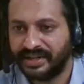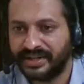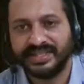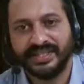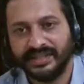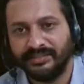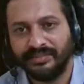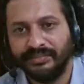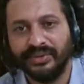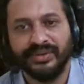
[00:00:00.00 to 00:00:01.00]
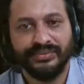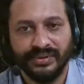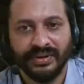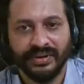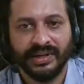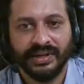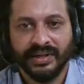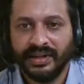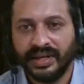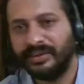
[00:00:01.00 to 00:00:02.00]
It's a beautiful
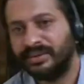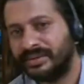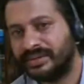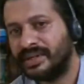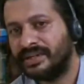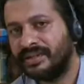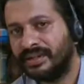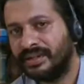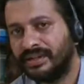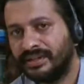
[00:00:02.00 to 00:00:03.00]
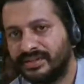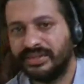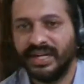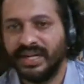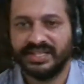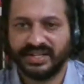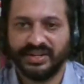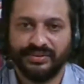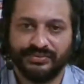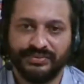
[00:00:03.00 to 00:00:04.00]
eco-social history of